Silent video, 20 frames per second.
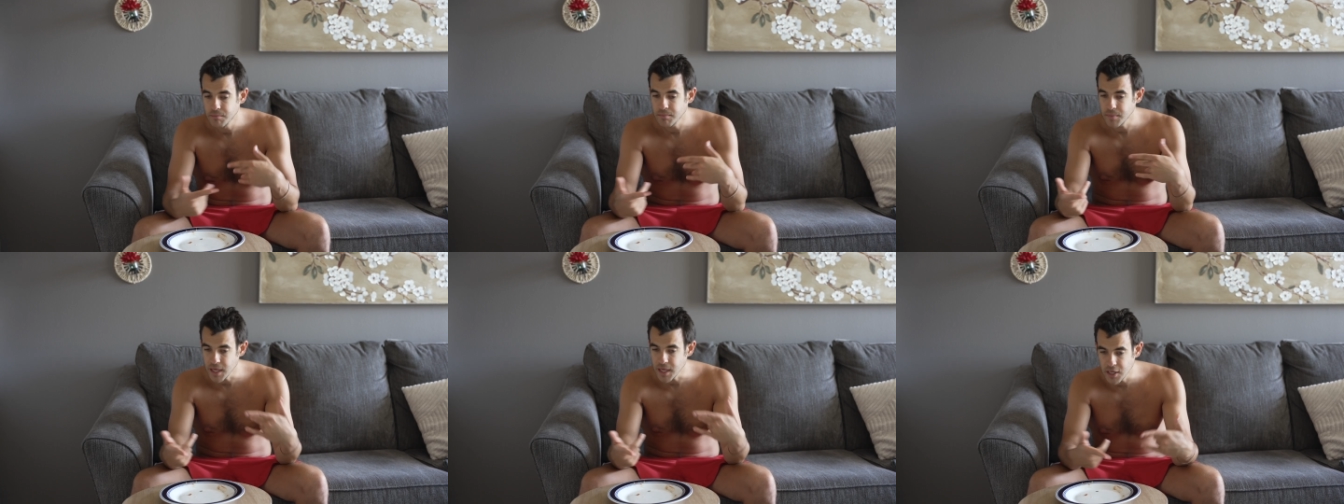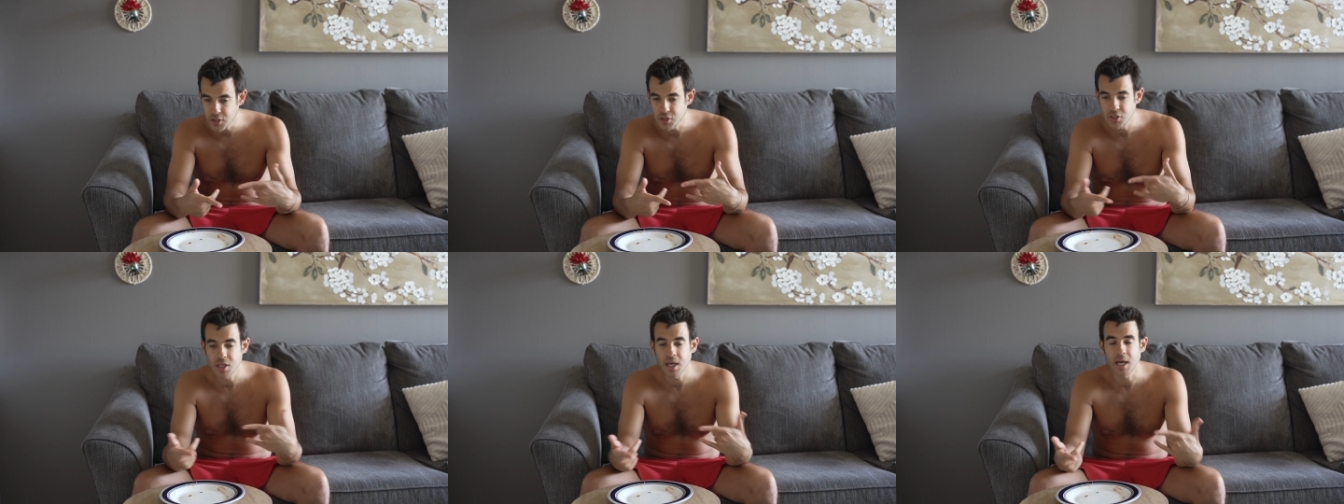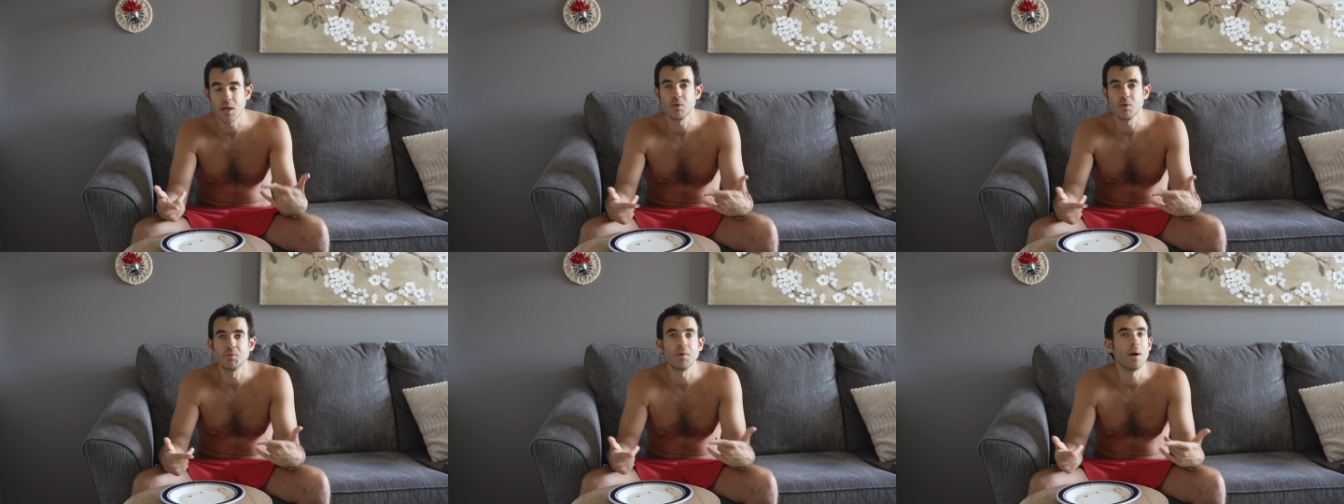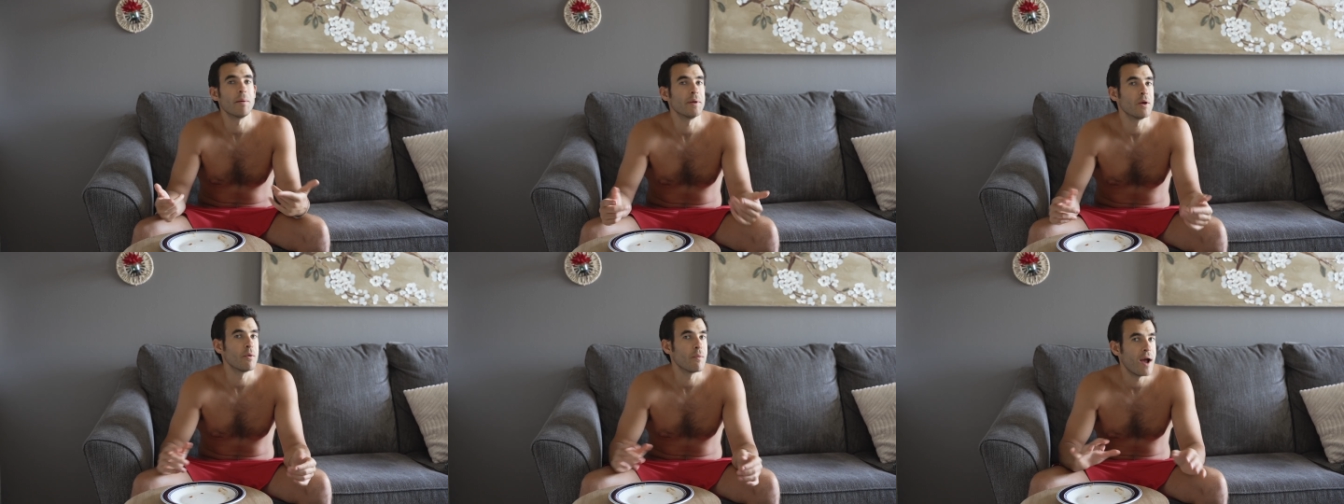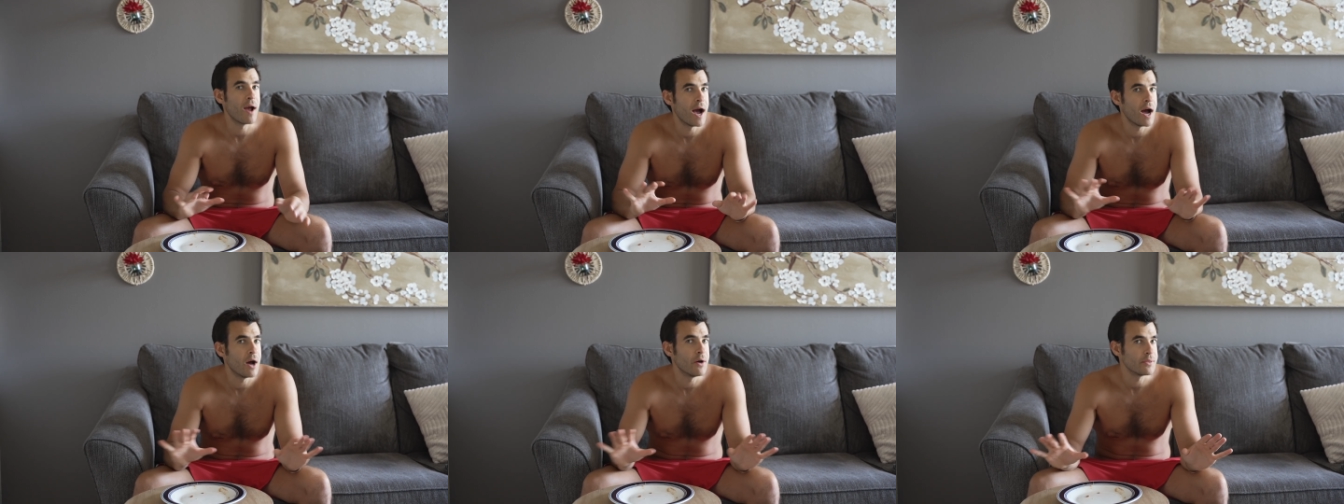each thing was probably
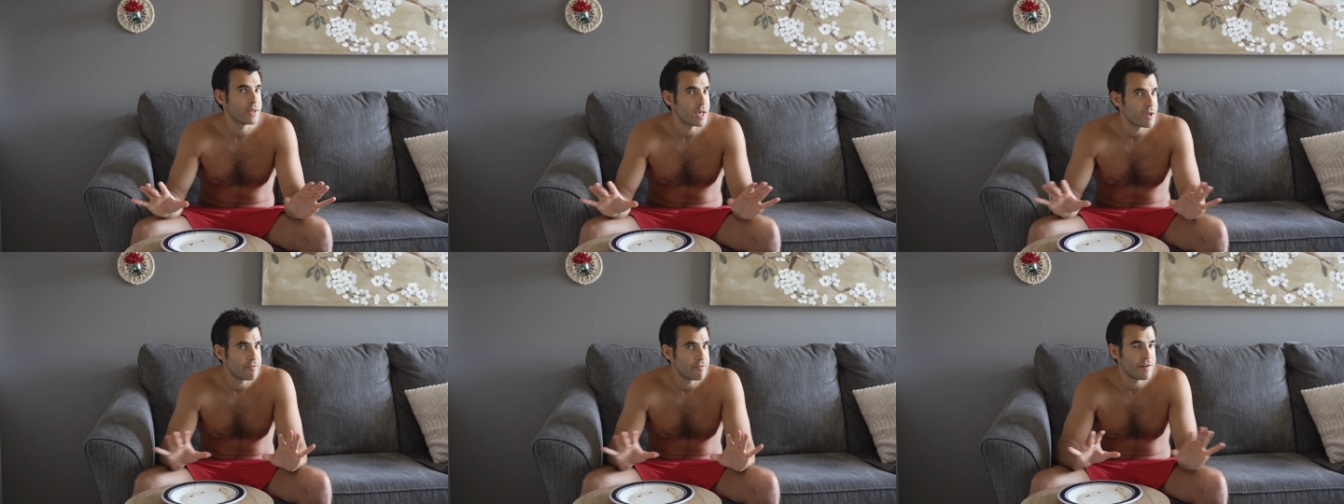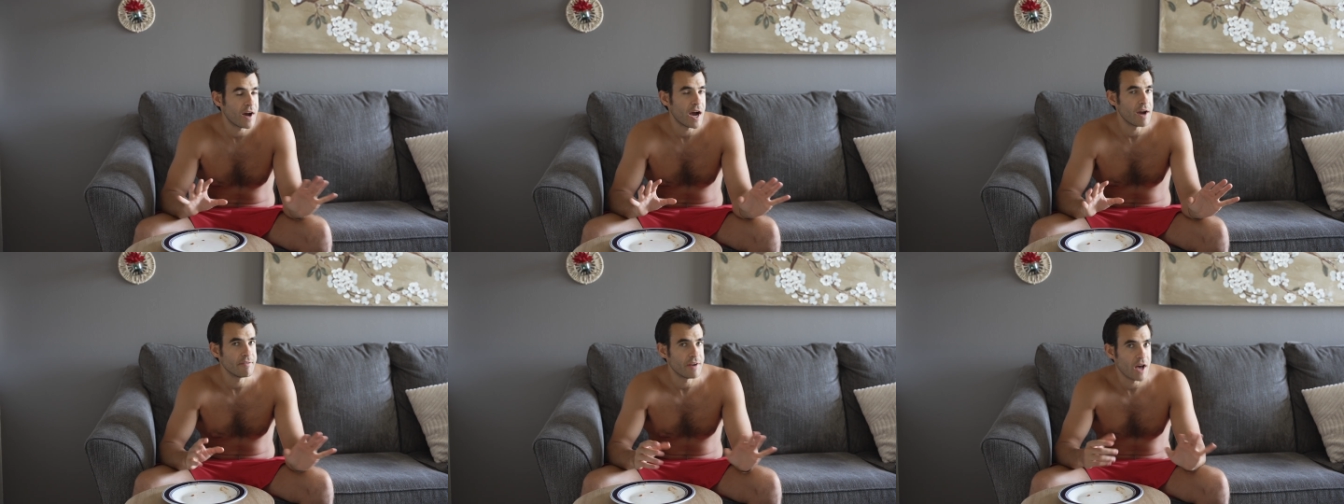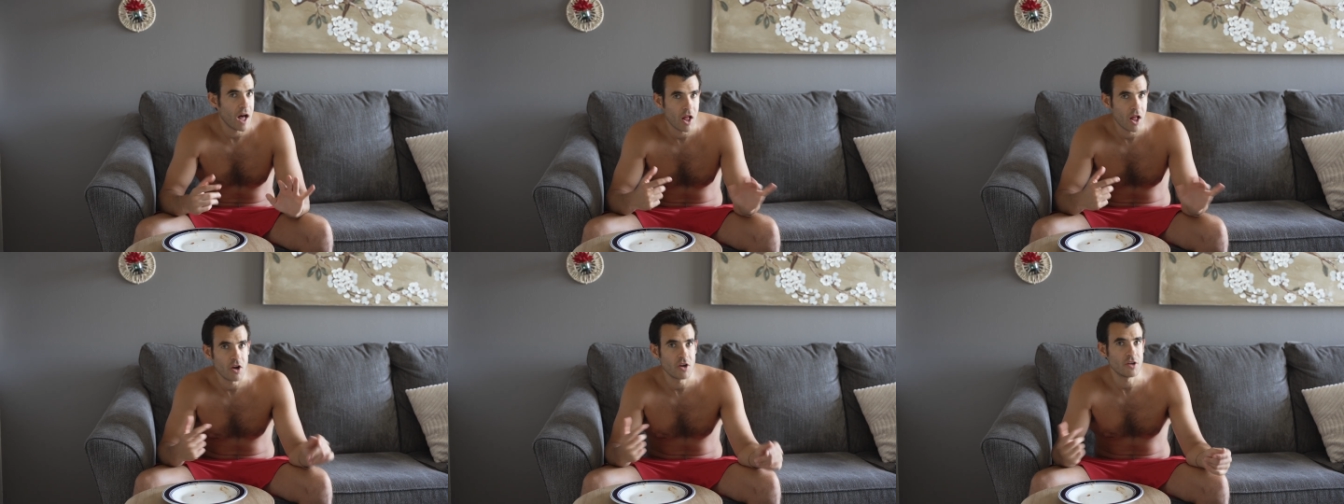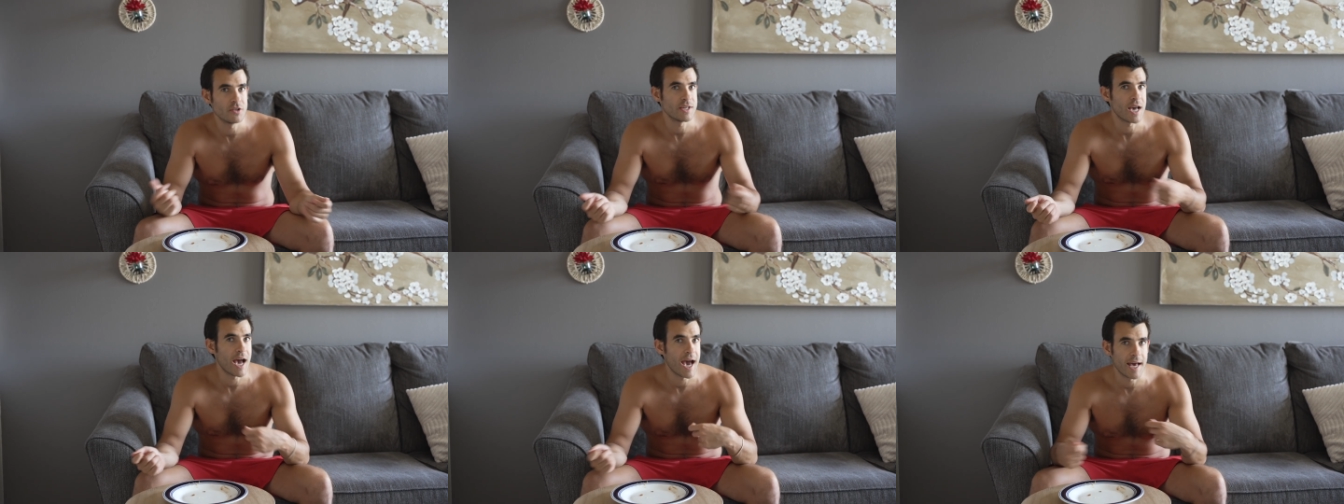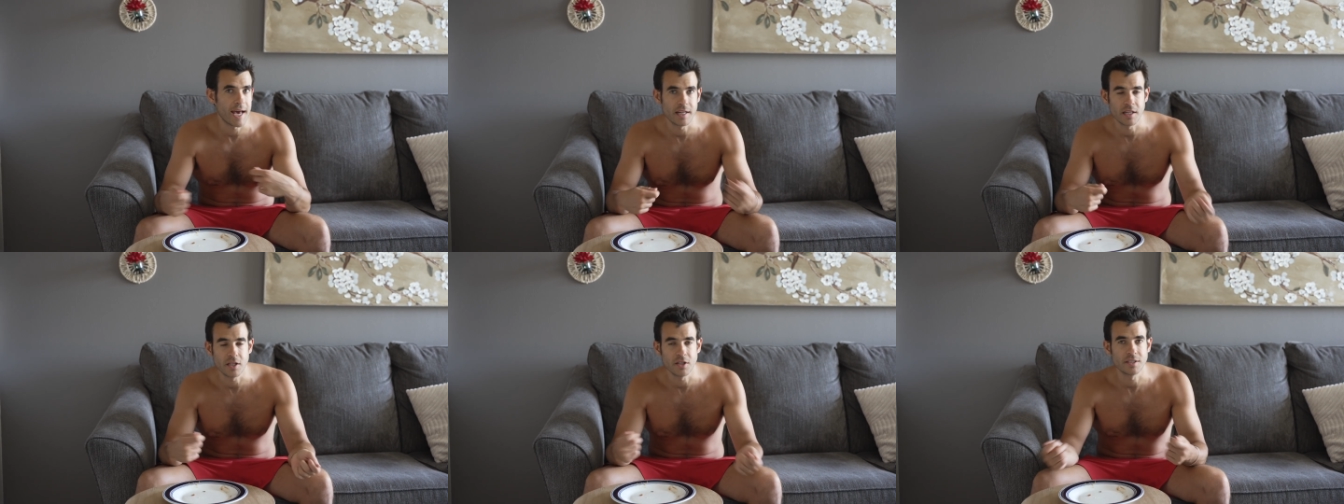around like $5,
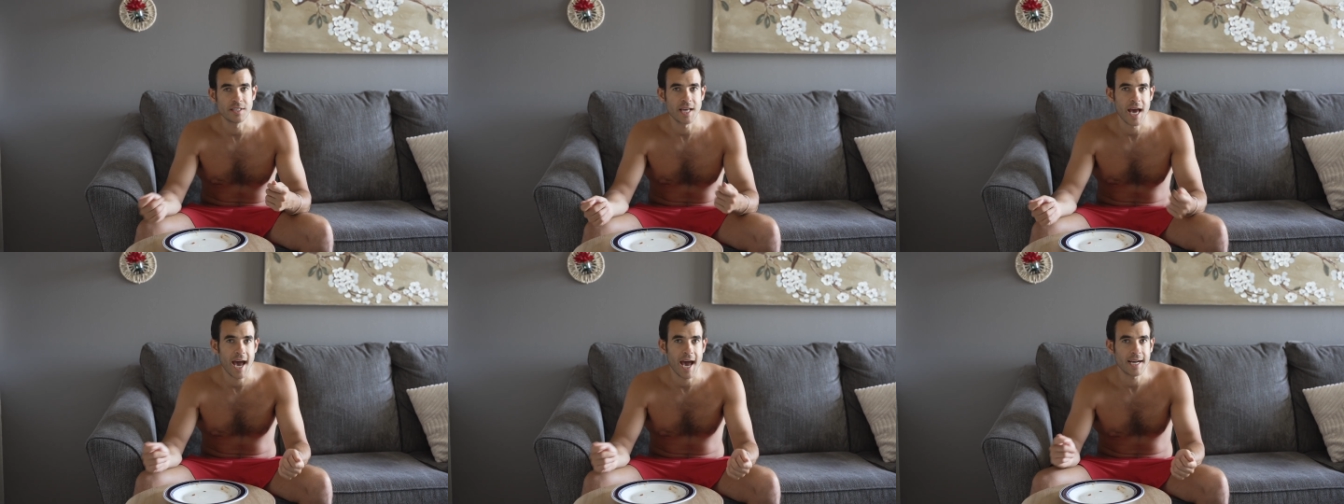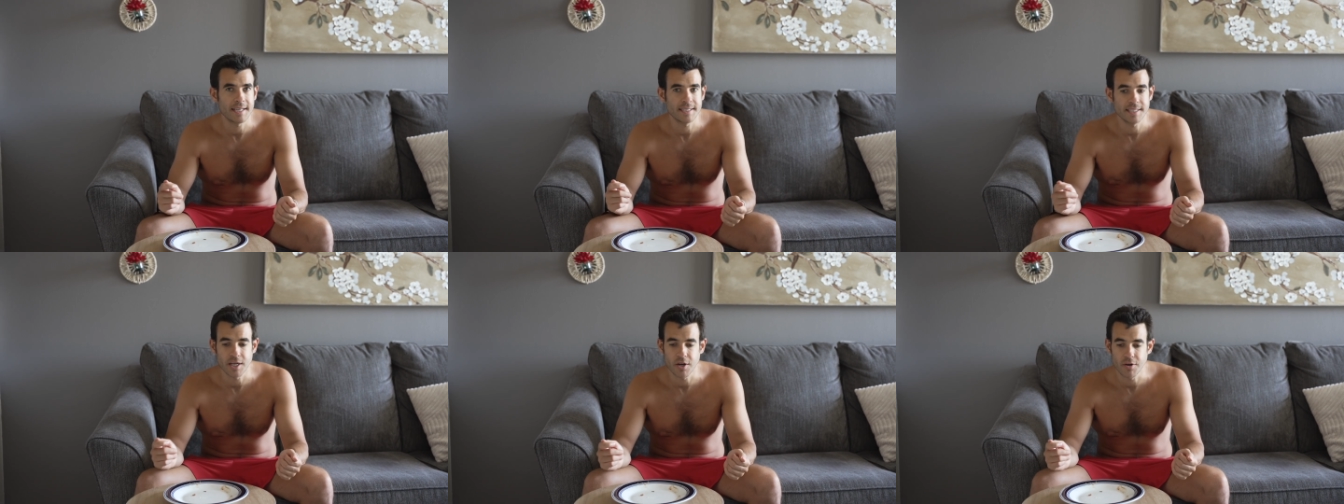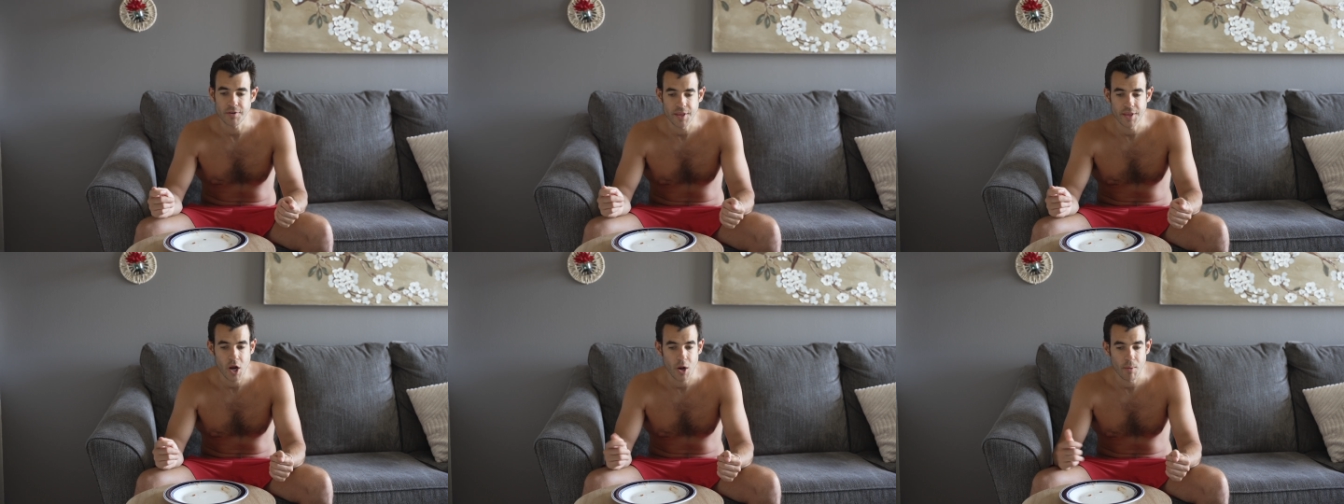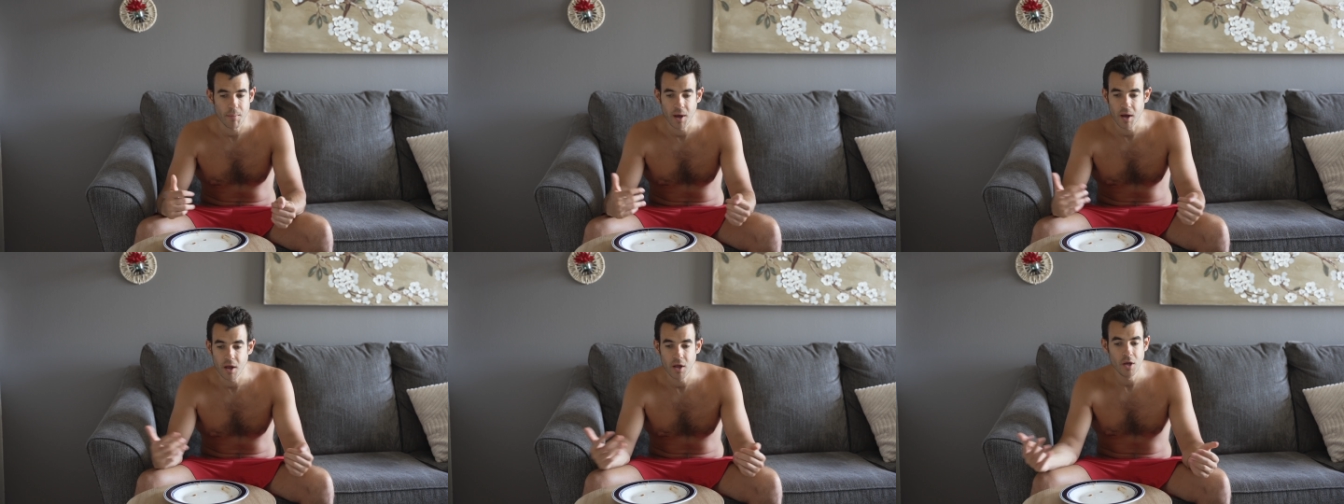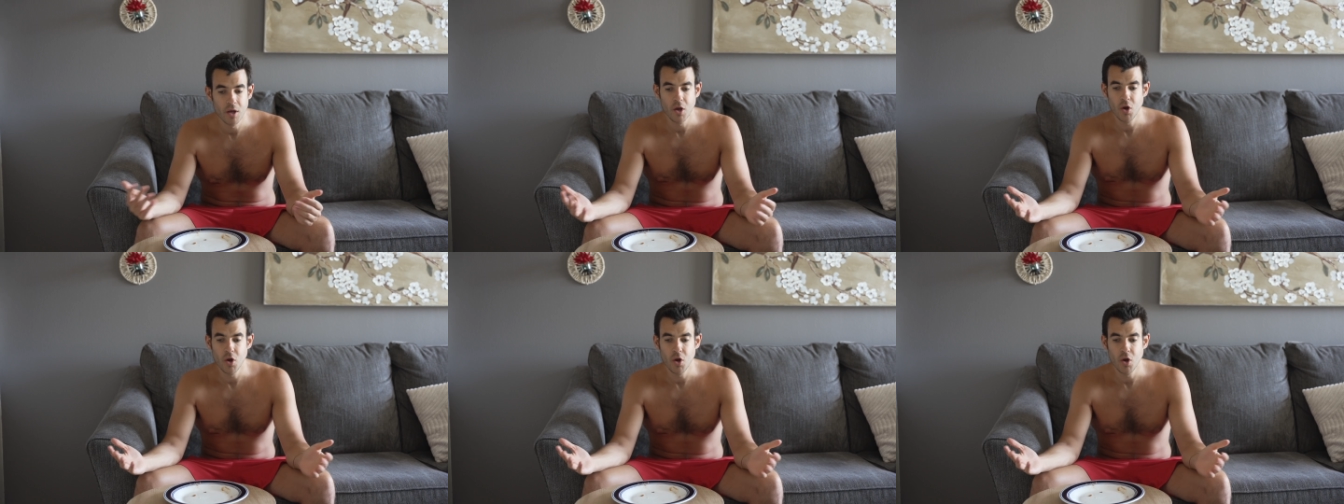add a little tax here and there, but